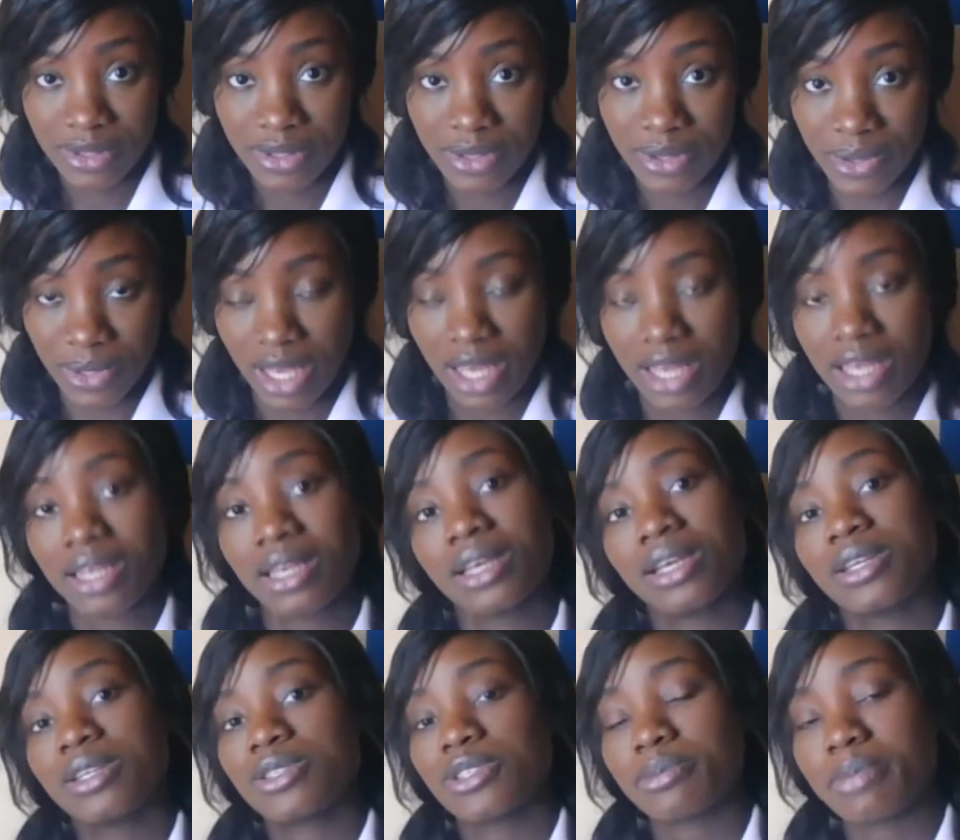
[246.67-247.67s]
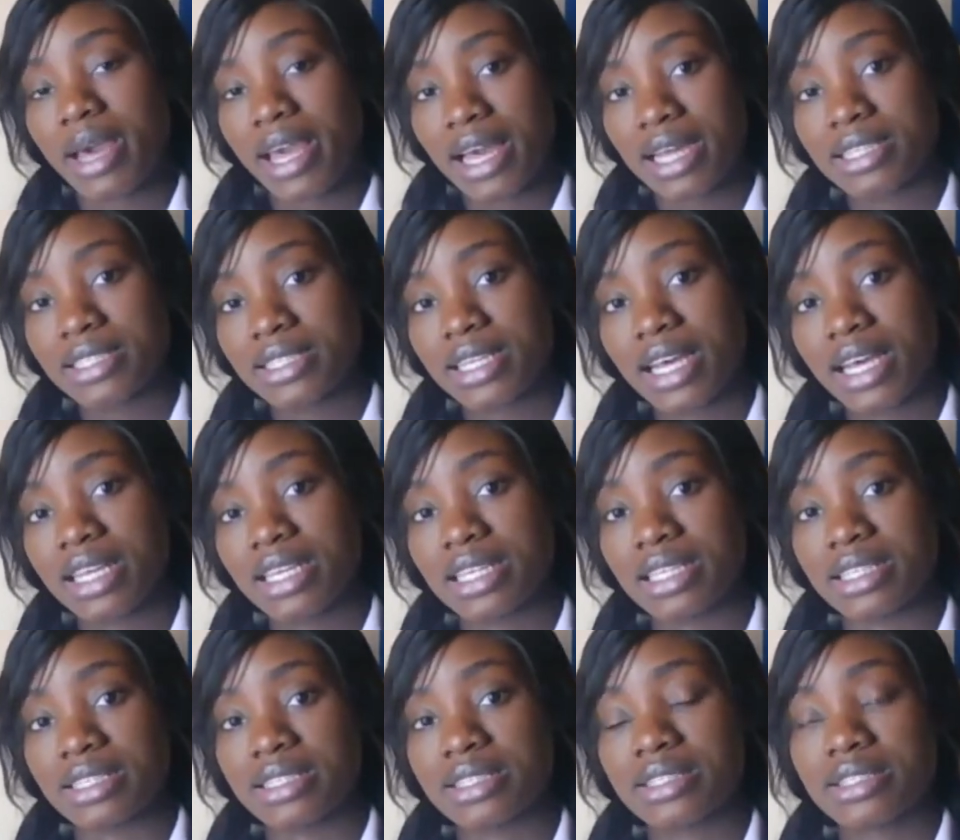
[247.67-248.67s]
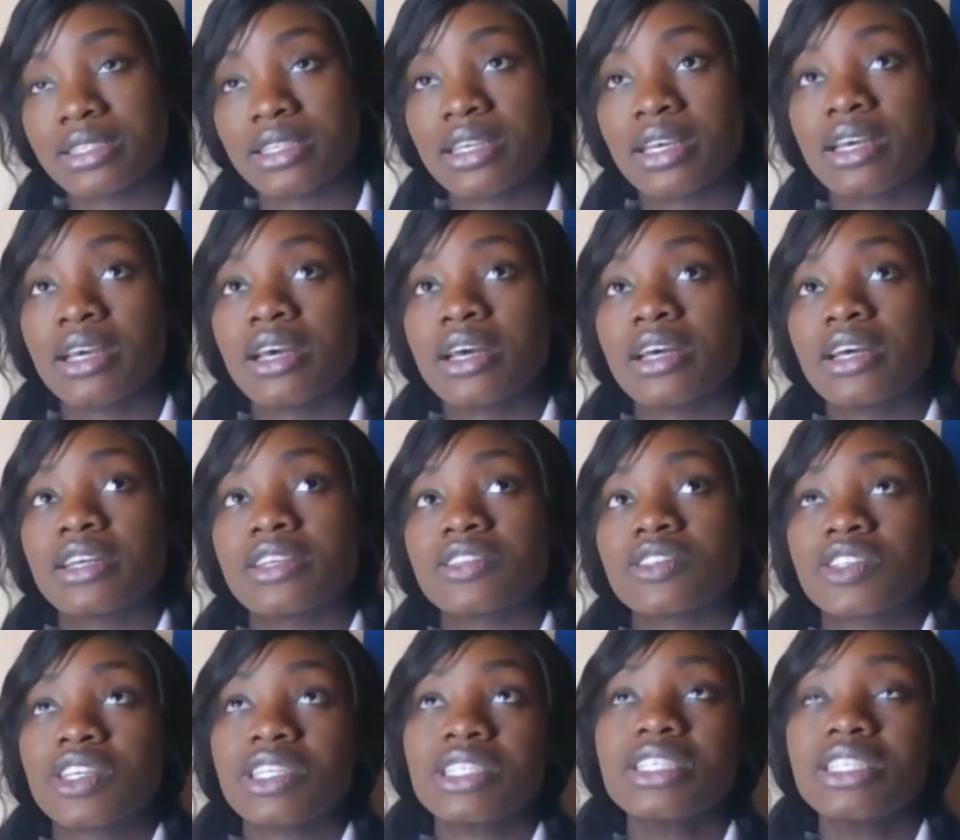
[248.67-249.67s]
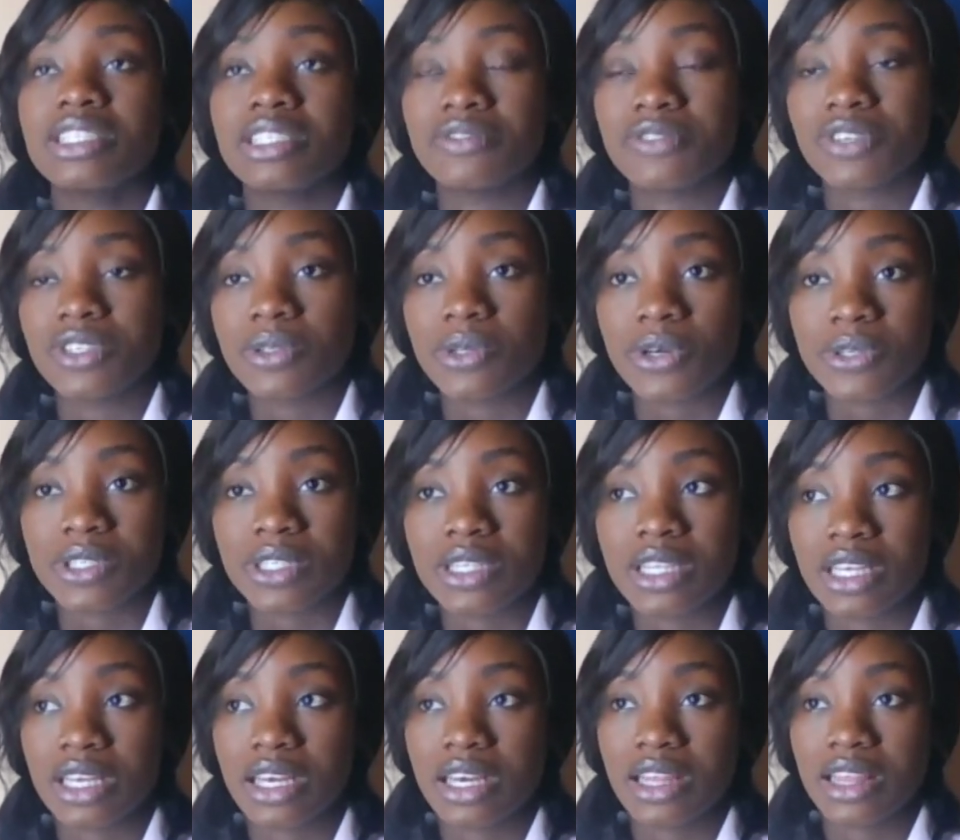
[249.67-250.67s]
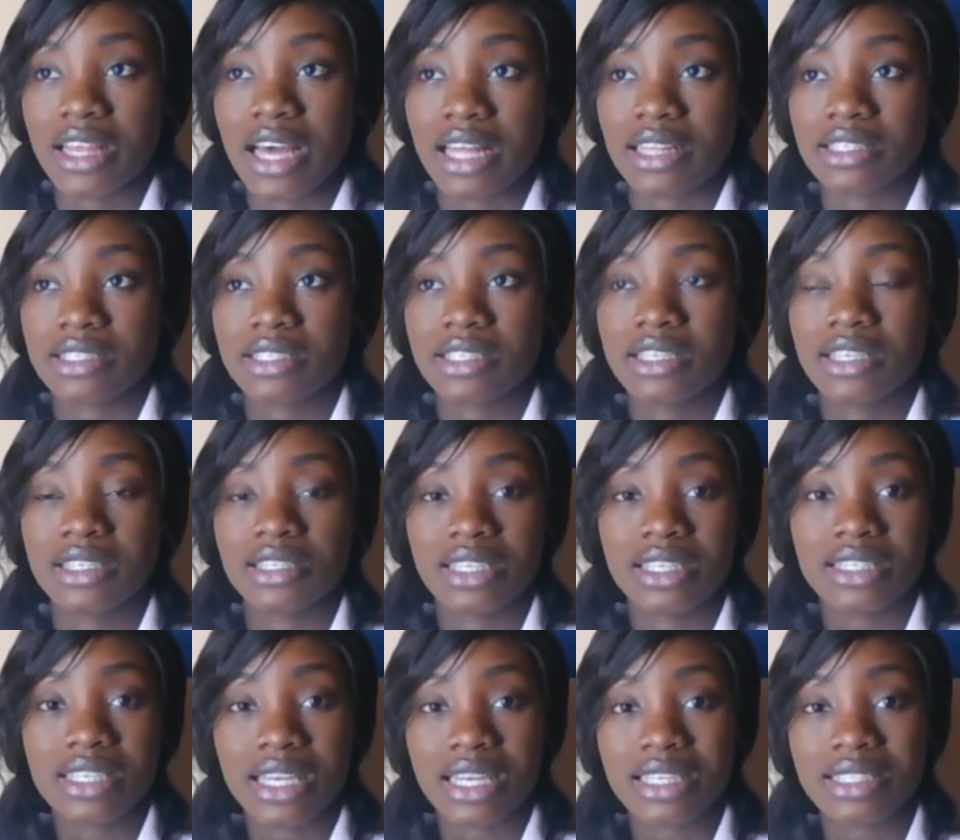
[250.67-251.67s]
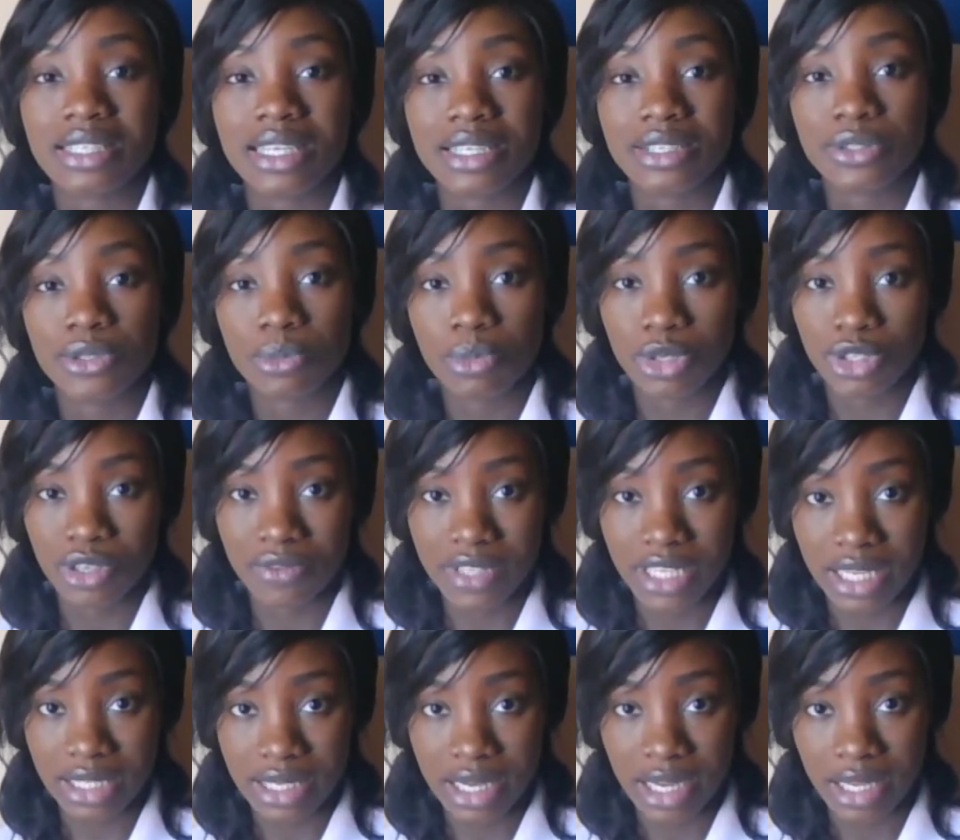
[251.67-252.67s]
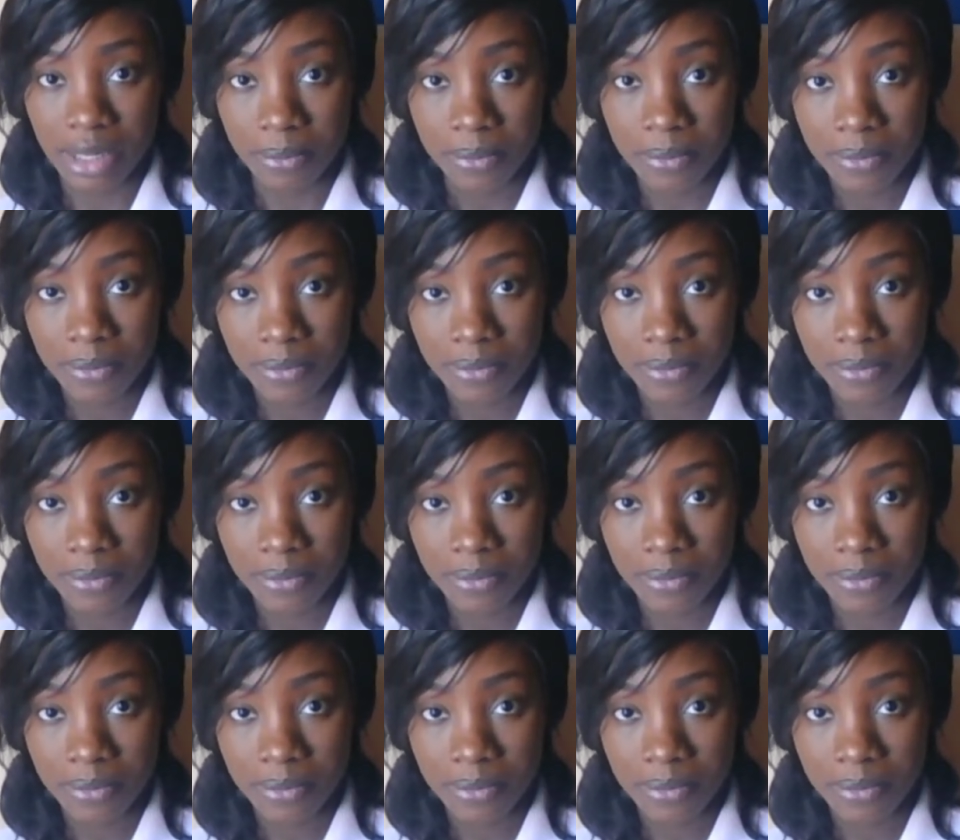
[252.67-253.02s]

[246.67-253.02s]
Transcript: Okay, so my answer is, certain individuals think that the internet takes so much of their time.